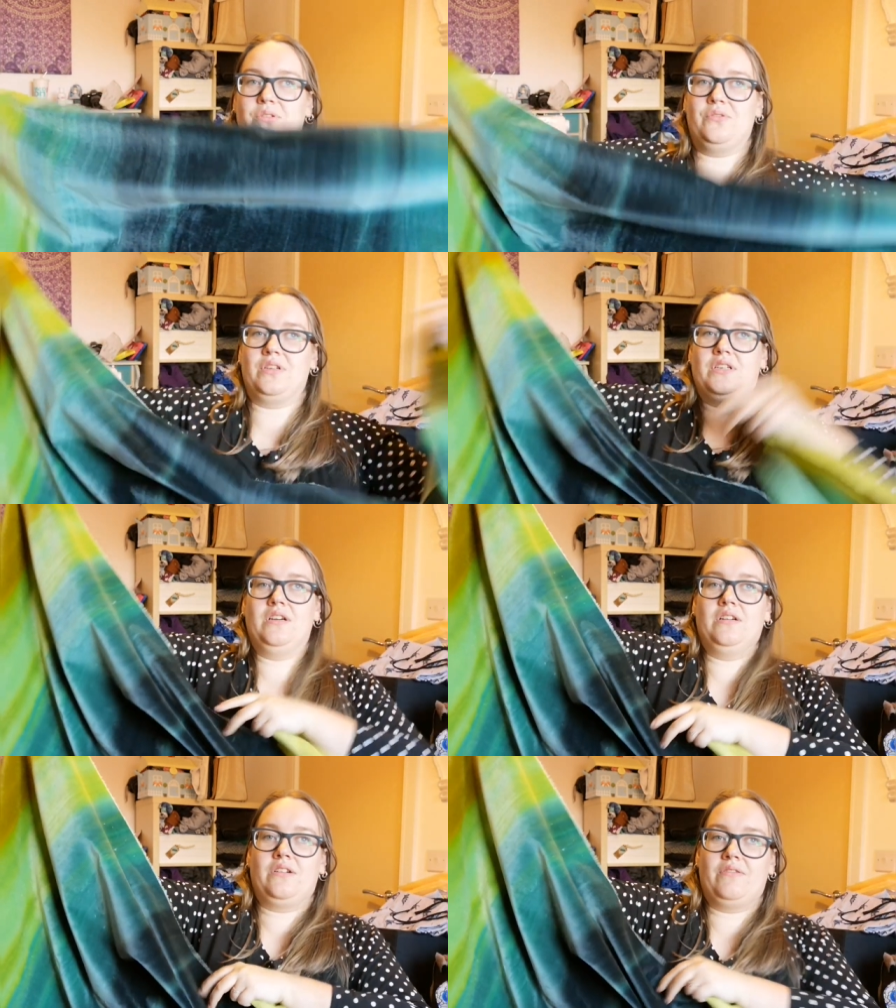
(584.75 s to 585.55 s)
through the
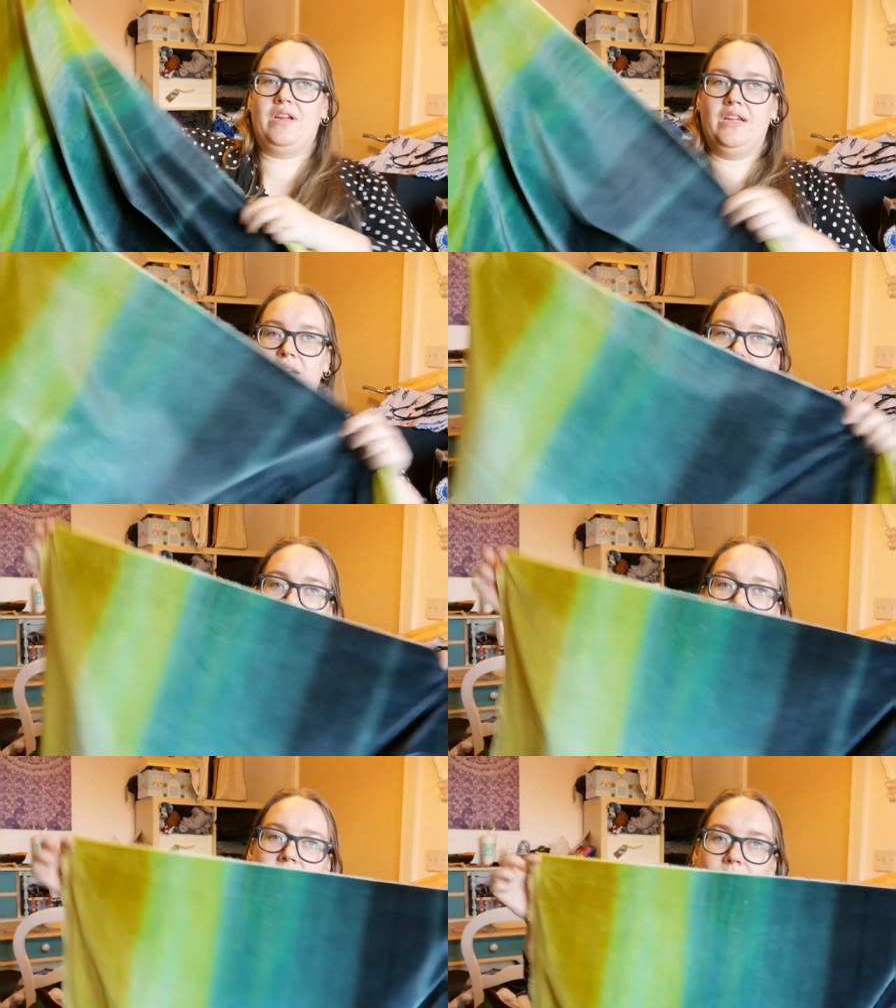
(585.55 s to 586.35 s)
dark
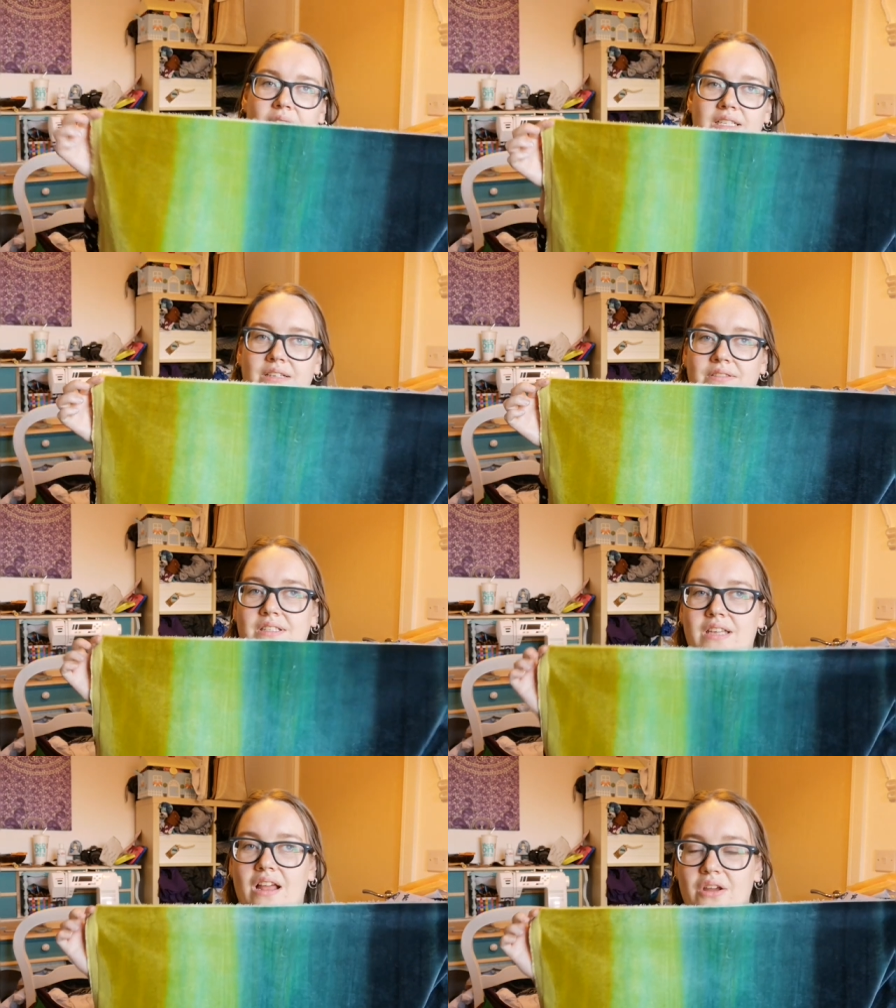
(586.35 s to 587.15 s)
green back down
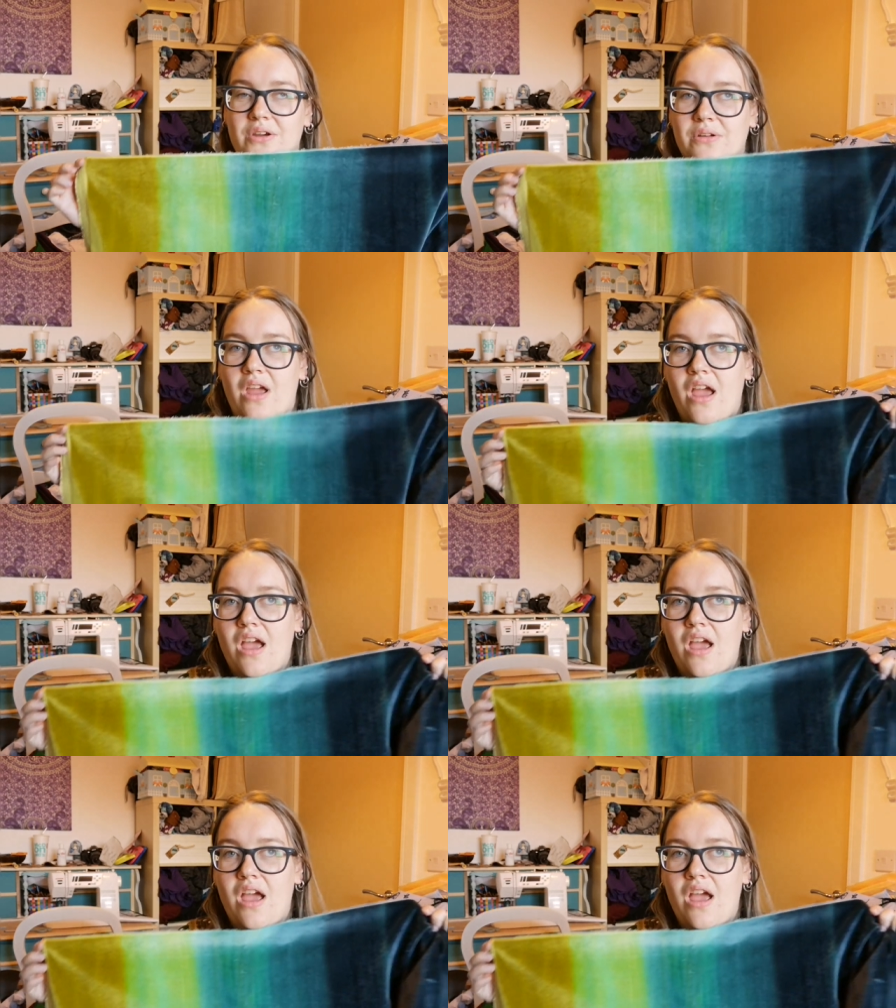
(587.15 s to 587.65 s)
to the yellow.